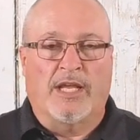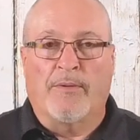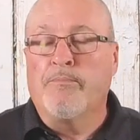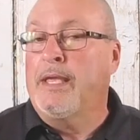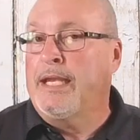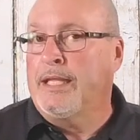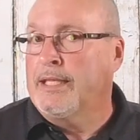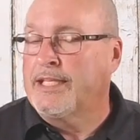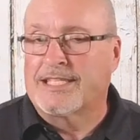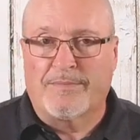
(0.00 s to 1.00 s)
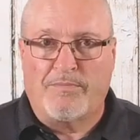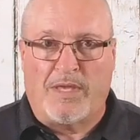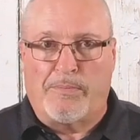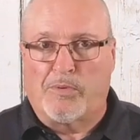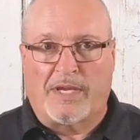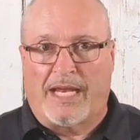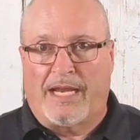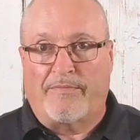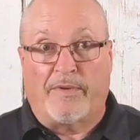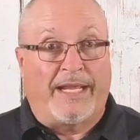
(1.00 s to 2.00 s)
immediately some people kind
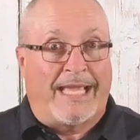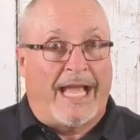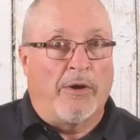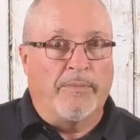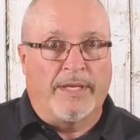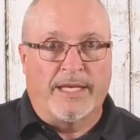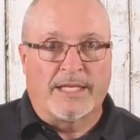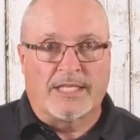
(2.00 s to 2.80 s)
of freak out because